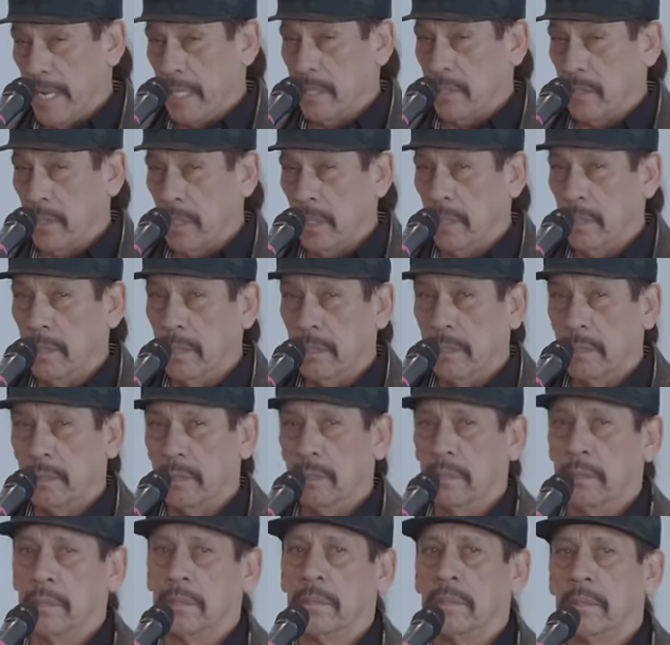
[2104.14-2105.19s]
an extra?
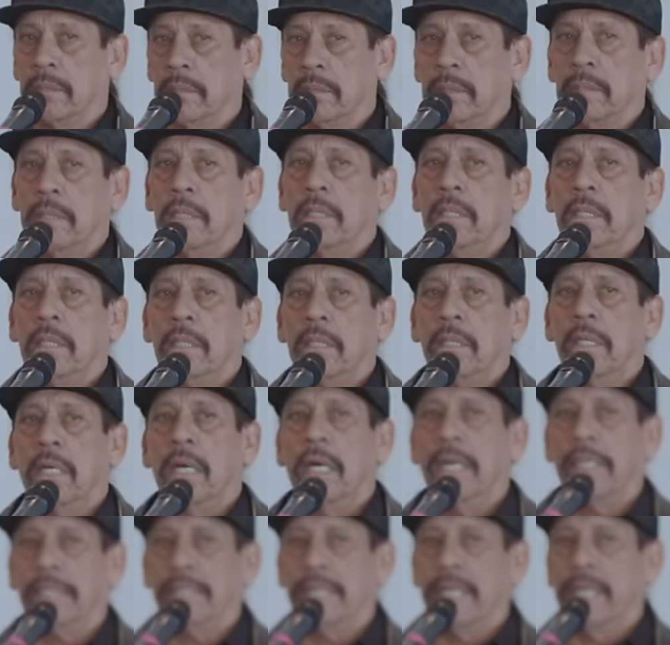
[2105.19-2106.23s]

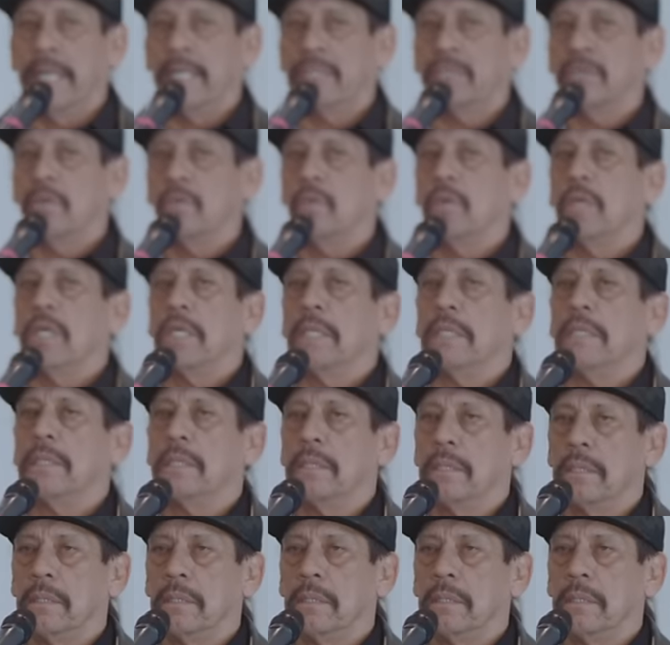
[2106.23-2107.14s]
I said, extra what?